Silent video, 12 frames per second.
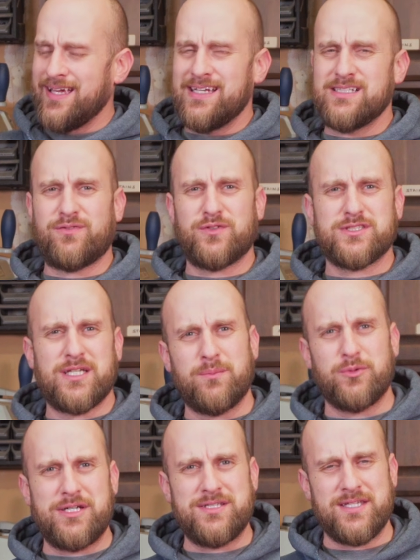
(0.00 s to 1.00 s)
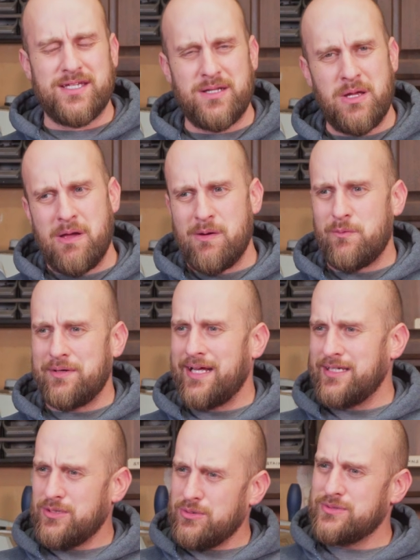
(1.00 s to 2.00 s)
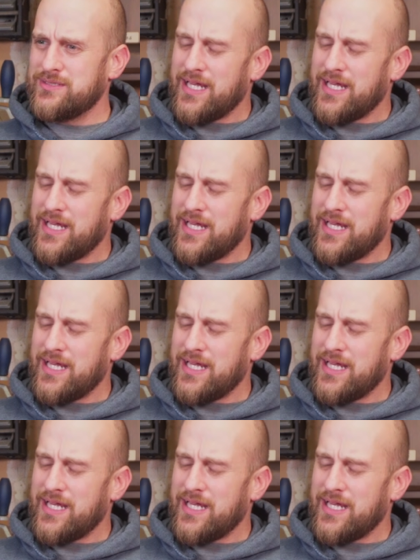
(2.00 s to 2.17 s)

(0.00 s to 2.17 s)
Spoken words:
is for some reason when I used